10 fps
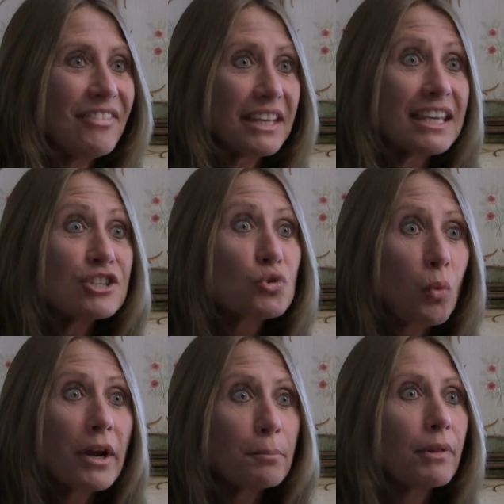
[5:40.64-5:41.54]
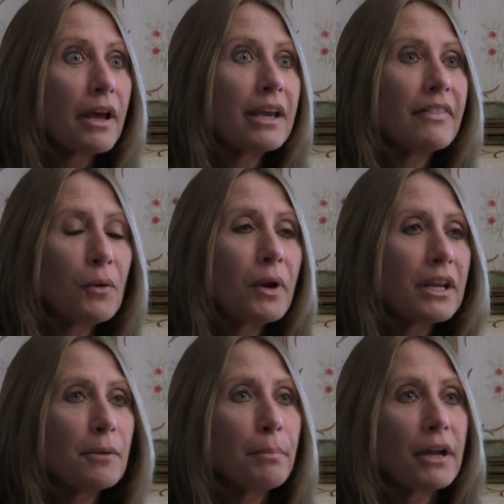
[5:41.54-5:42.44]
the kids want to play and they want to
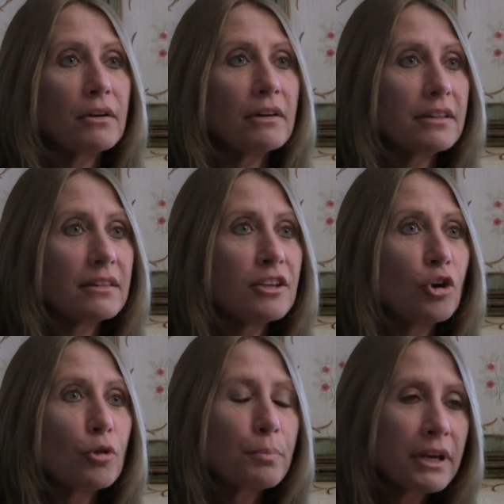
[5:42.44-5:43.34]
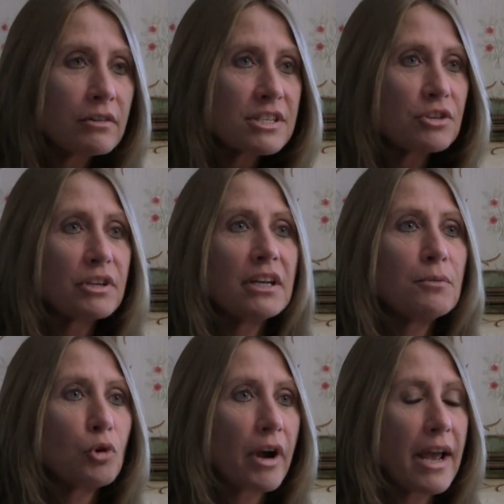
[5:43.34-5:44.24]
get better, and you know, the parents are
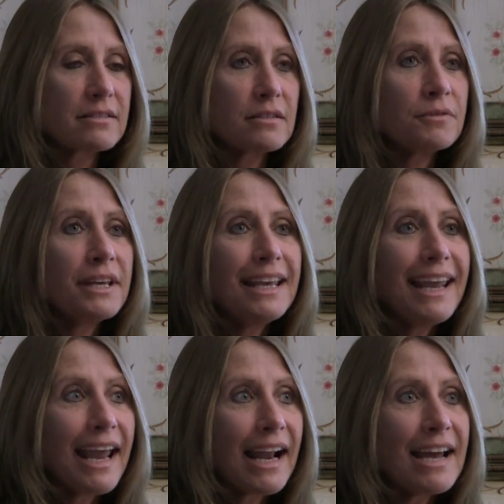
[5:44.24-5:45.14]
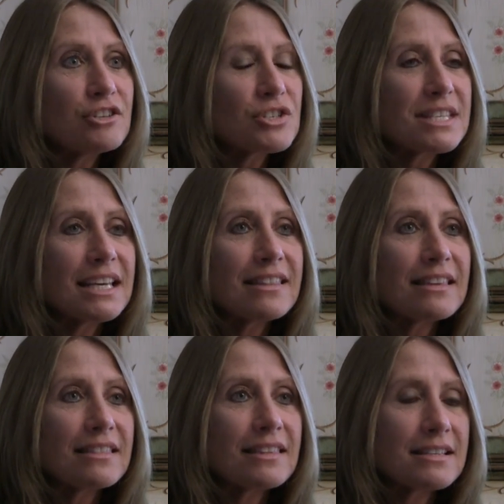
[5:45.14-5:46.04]
getting more active. And I just think
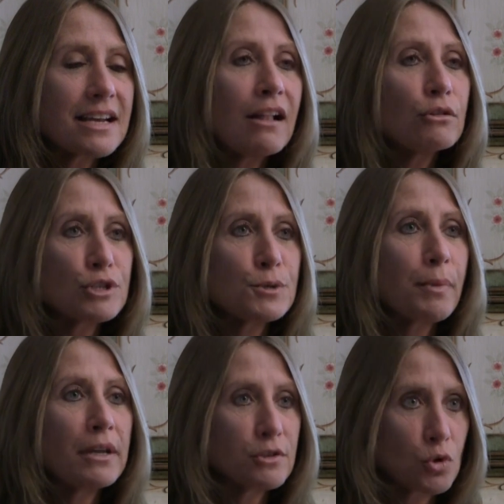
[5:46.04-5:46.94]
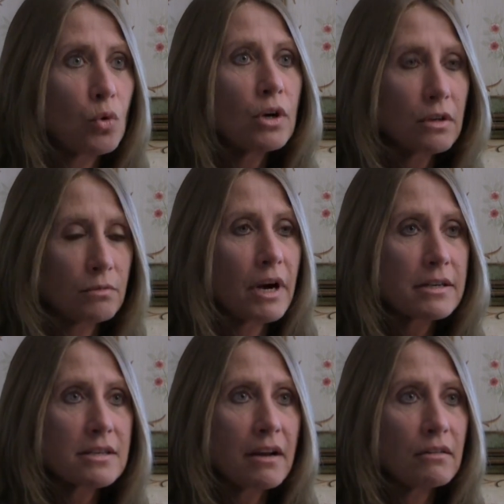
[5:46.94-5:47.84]
that the dollars spent toward a
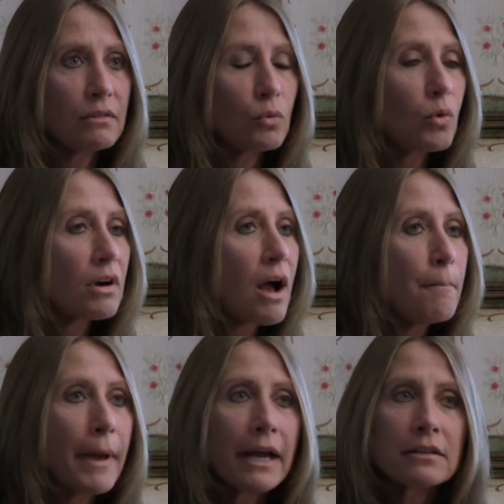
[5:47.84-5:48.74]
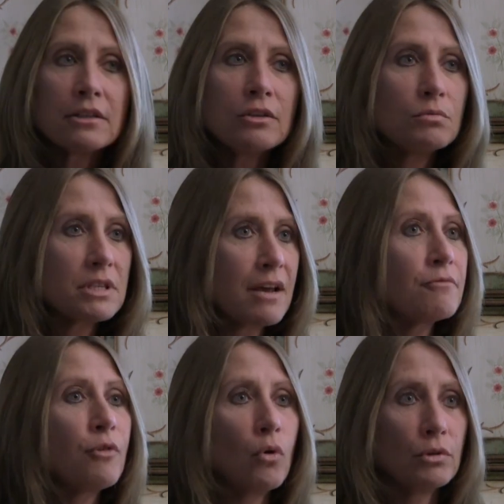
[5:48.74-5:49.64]
rec center will come back to you
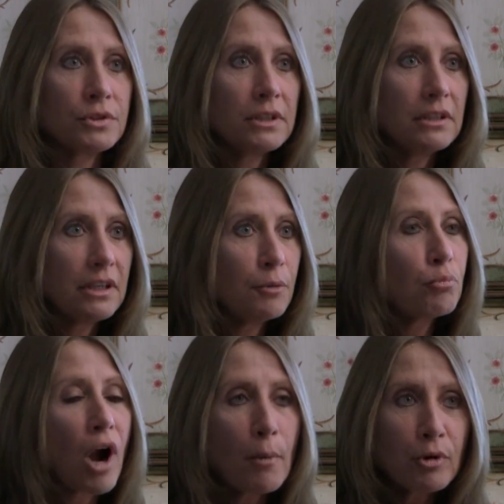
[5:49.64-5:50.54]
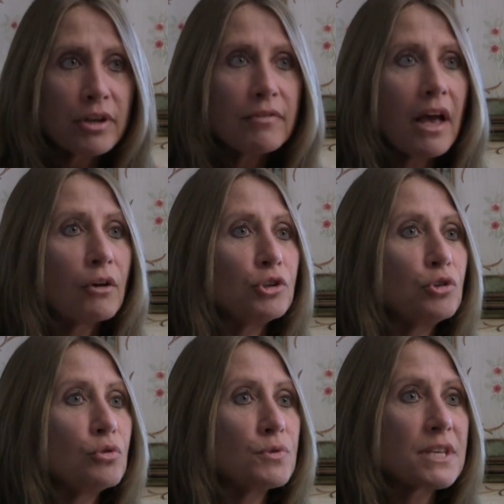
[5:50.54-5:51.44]
tenfold in property
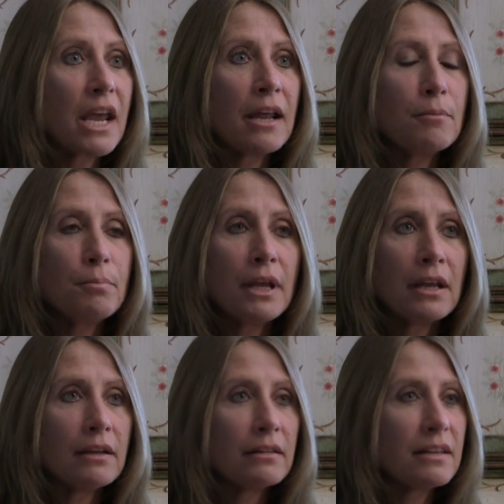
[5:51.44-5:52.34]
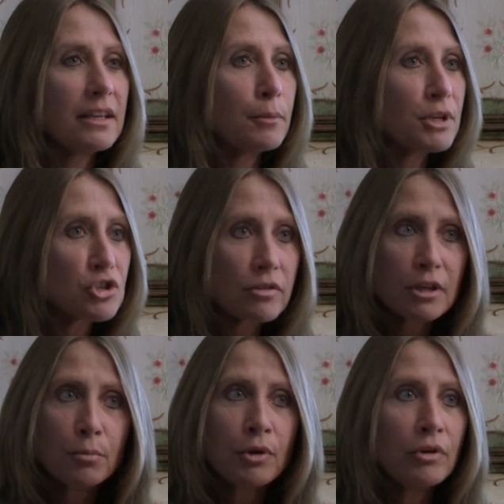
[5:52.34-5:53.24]
values and the image of the
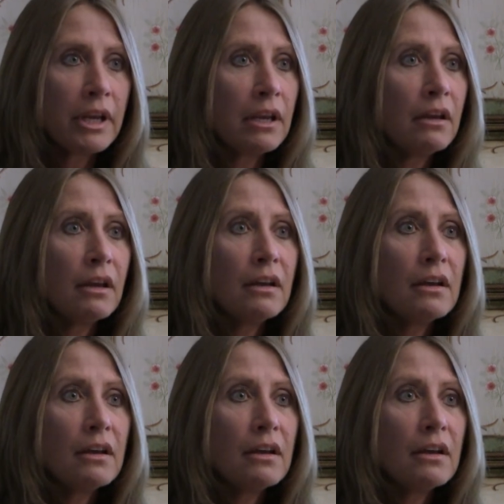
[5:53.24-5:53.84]
community.